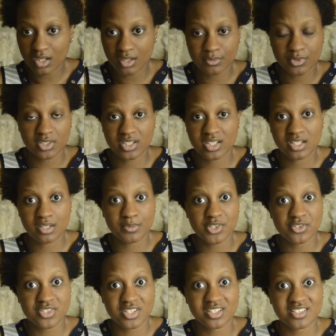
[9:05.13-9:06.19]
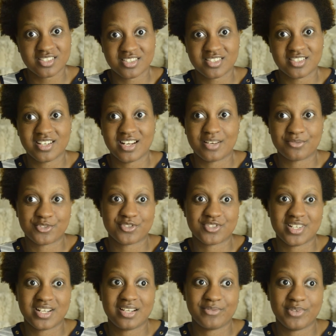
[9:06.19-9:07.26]
I'm going to keep using this as an
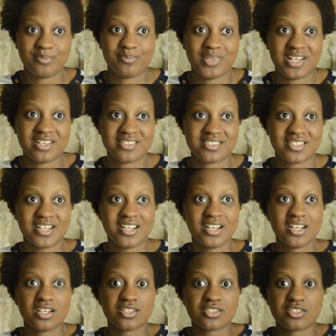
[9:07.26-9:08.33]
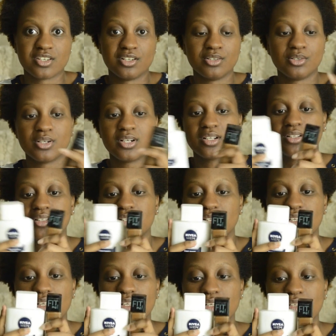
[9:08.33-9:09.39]
aftershave at best. So
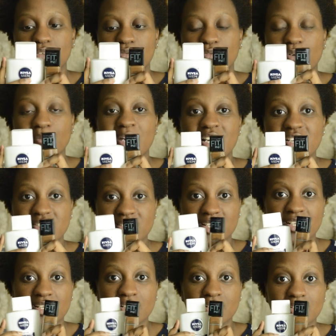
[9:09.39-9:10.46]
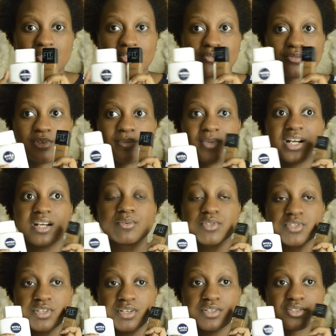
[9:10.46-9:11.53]
for my skin, for my
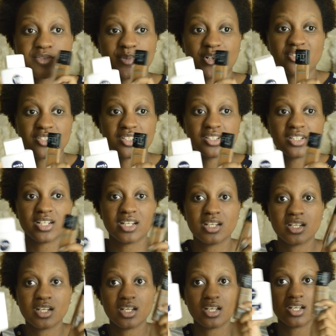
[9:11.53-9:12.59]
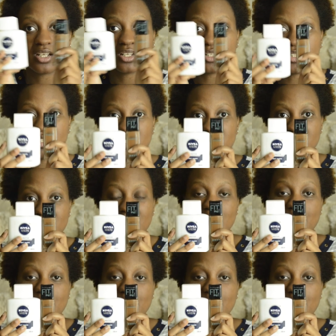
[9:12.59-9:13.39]
results personally, this